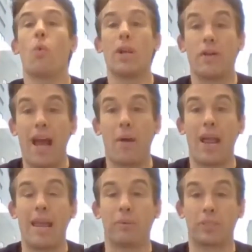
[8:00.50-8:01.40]
we are now
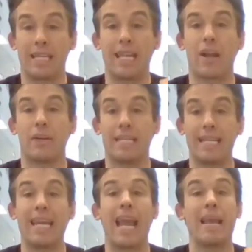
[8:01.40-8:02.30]
able to
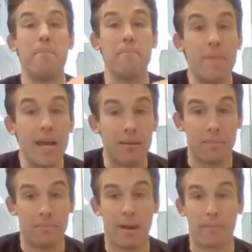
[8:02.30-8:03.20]
guarantee a
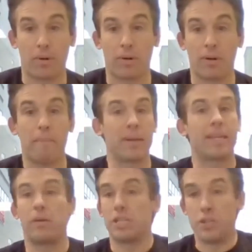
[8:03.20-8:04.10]
minimum number, but
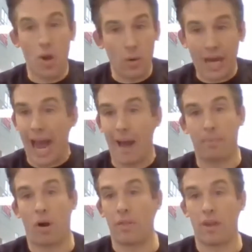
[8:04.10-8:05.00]
there is no cap
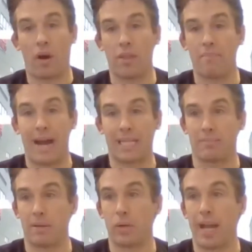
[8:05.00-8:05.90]
on the
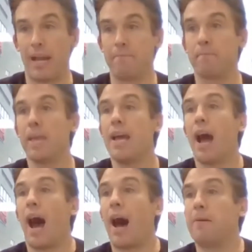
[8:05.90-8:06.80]
maximum, okay?
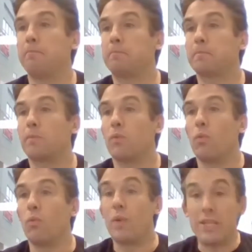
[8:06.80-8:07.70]

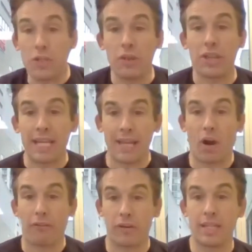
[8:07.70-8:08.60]
We do think that
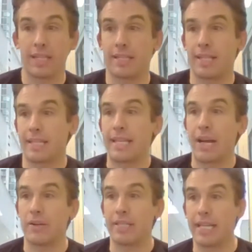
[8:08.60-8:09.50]
offering this
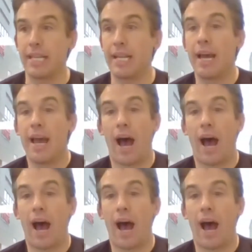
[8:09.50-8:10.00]
guarantee